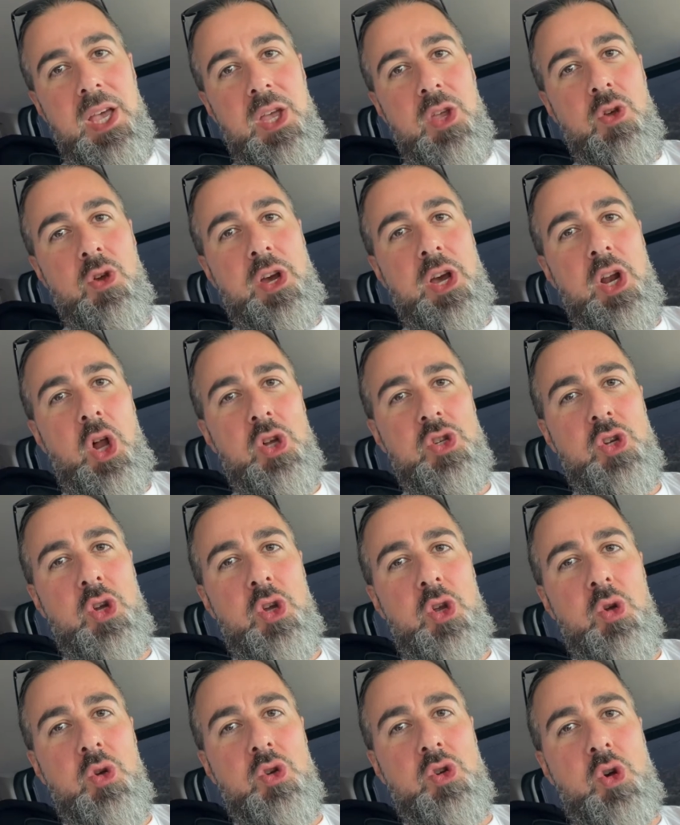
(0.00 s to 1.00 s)
You can also
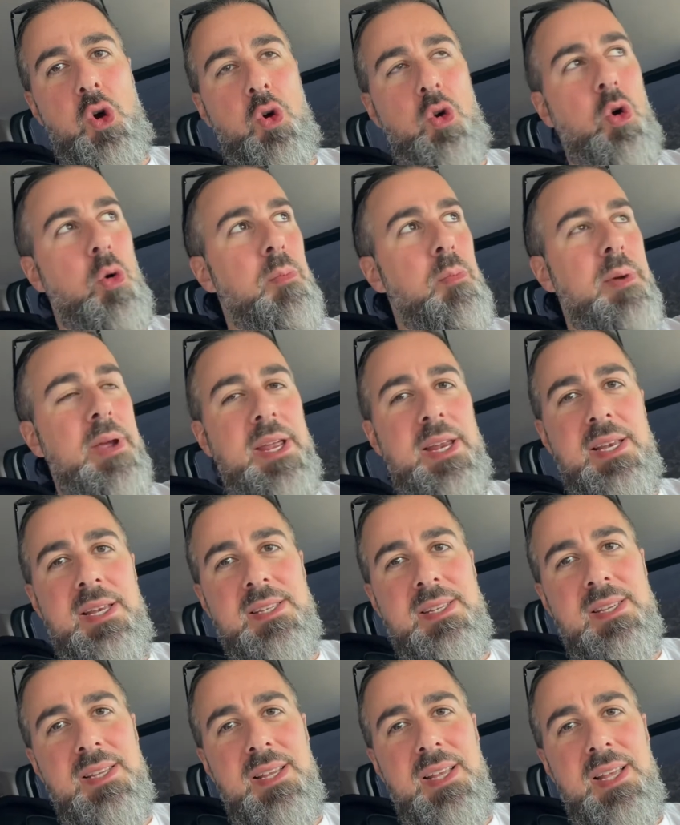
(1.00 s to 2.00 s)
use cocoa
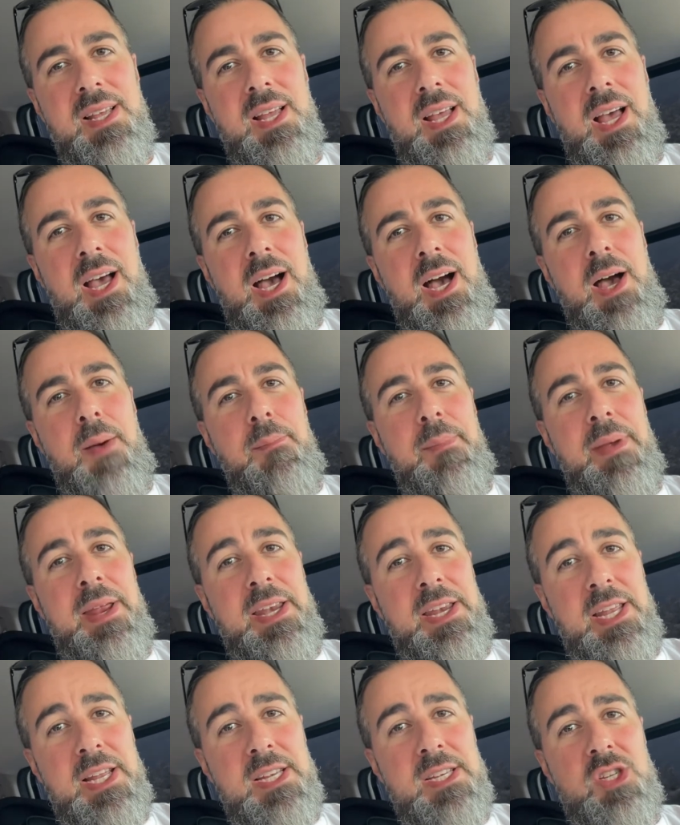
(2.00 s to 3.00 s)
beans
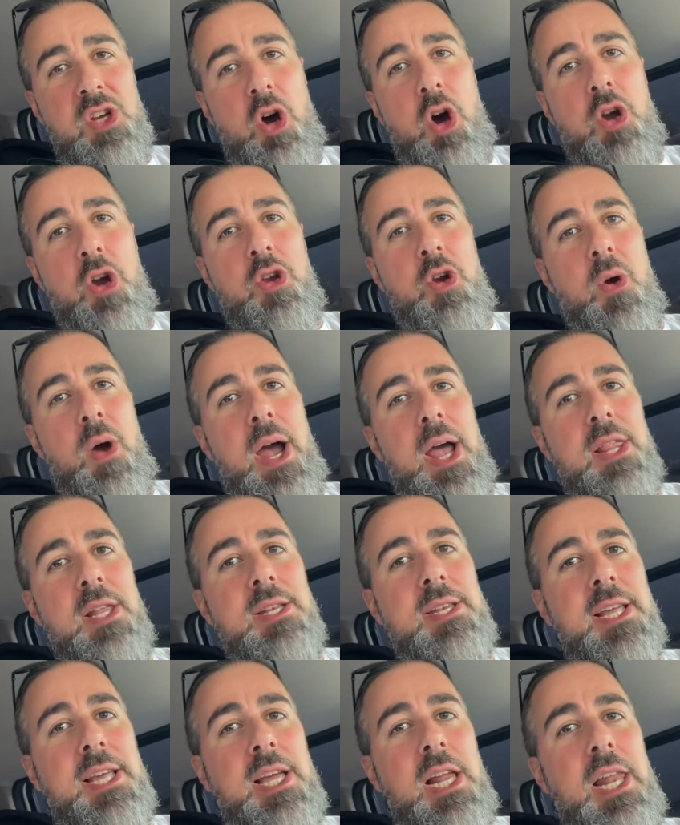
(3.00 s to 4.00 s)
minions on your
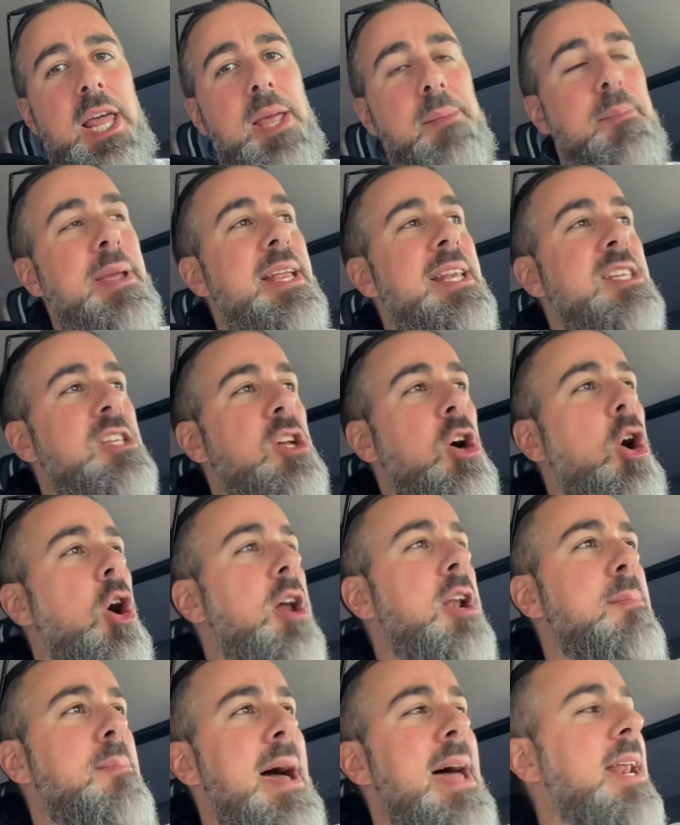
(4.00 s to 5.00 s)
island to collect beans
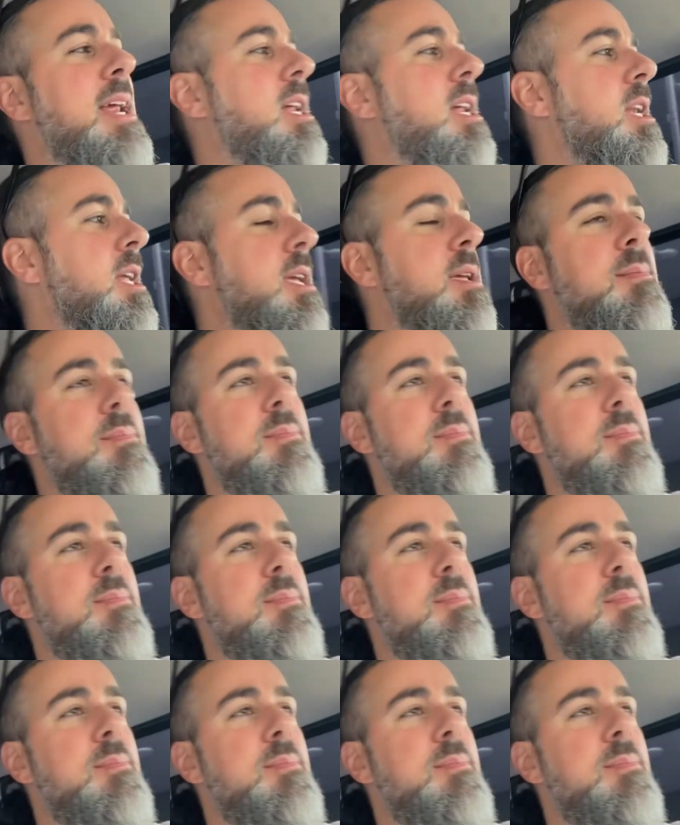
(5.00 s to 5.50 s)
automatically,